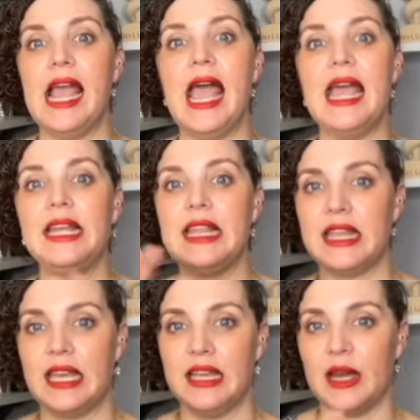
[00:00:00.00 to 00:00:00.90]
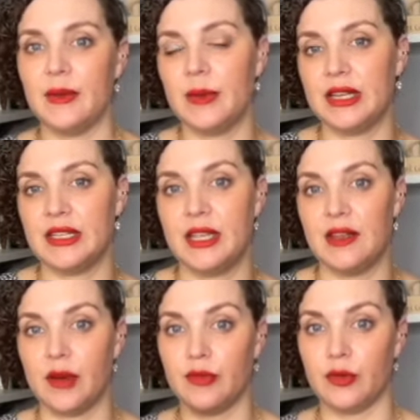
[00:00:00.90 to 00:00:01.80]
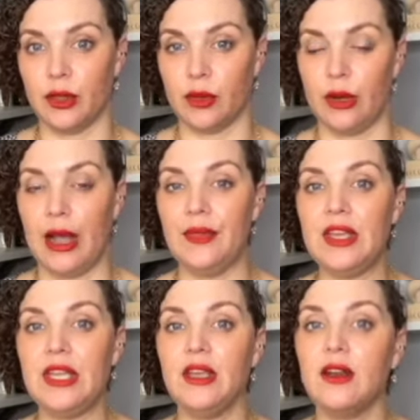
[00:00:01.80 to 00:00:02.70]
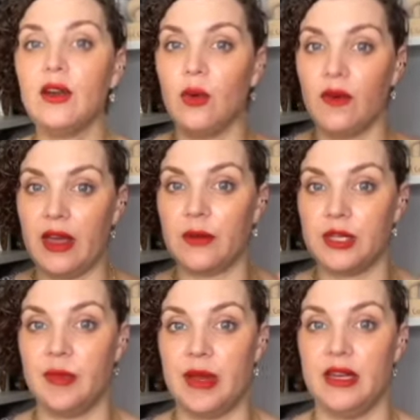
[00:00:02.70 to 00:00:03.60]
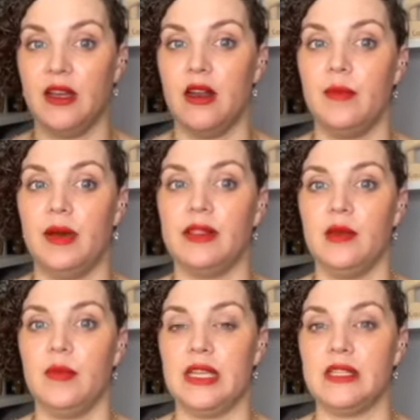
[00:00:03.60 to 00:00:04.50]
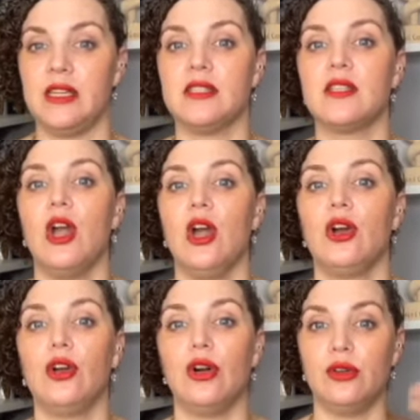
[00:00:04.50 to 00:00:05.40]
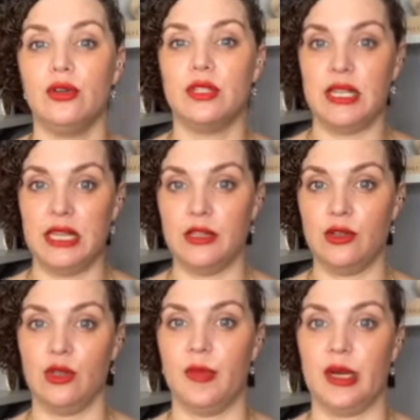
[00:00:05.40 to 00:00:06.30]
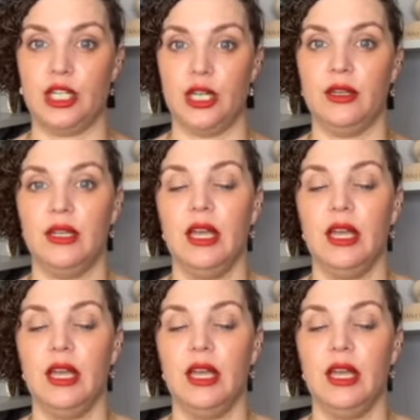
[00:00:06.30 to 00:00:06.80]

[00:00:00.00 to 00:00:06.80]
anything that we want to save up for throughout the year or that we're spending on a monthly basis goes into the budget.